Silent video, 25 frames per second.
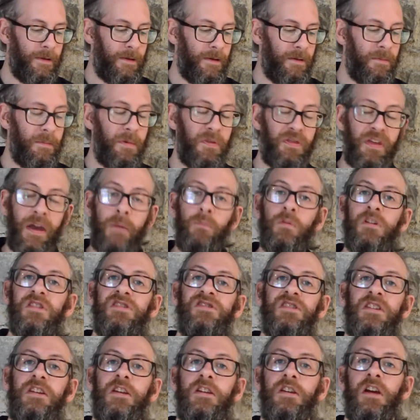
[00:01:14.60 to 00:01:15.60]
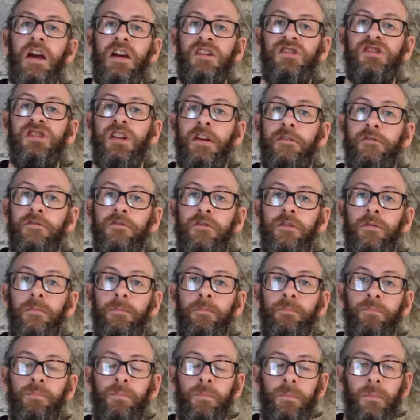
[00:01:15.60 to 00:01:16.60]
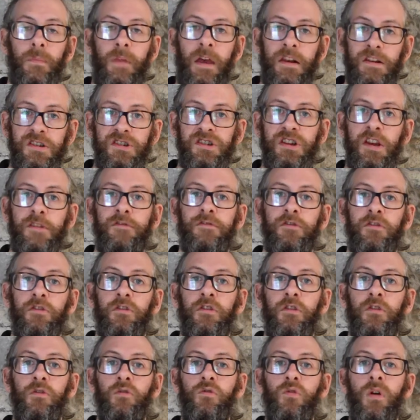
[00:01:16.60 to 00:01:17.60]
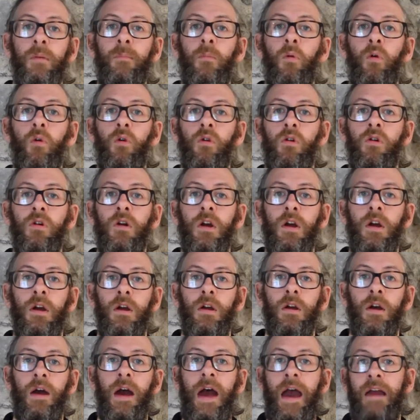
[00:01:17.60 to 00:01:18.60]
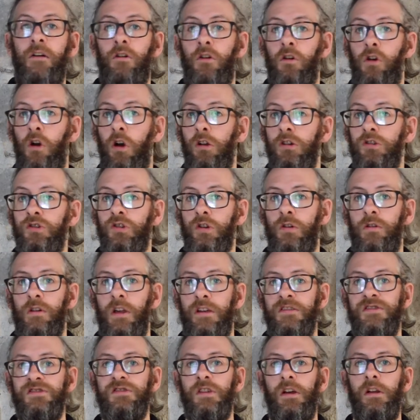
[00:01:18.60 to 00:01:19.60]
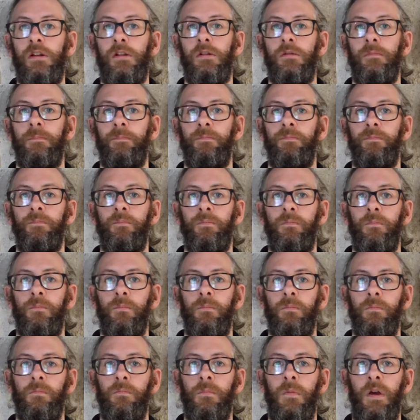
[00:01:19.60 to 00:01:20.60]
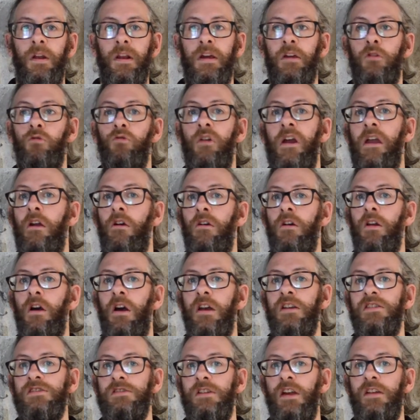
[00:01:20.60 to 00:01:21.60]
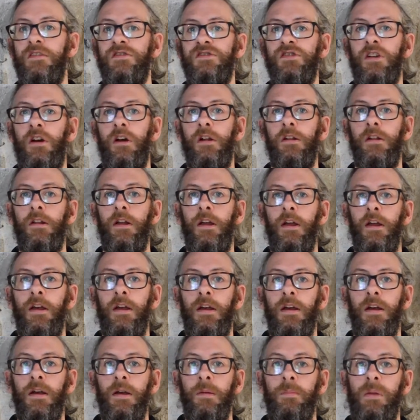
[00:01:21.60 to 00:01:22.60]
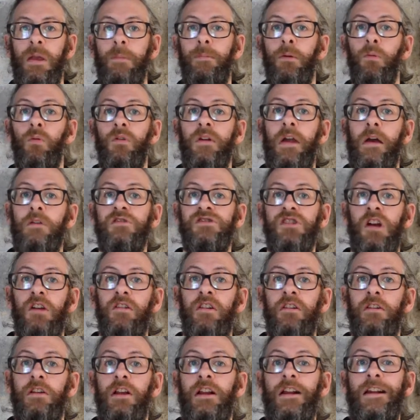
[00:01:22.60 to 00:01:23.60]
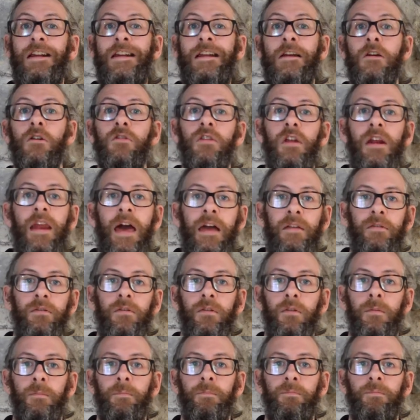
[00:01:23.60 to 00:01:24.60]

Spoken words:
But then we see a shift to a more agricultural lifestyle. And a agrarianized lifestyle, people were now starting to clear the land.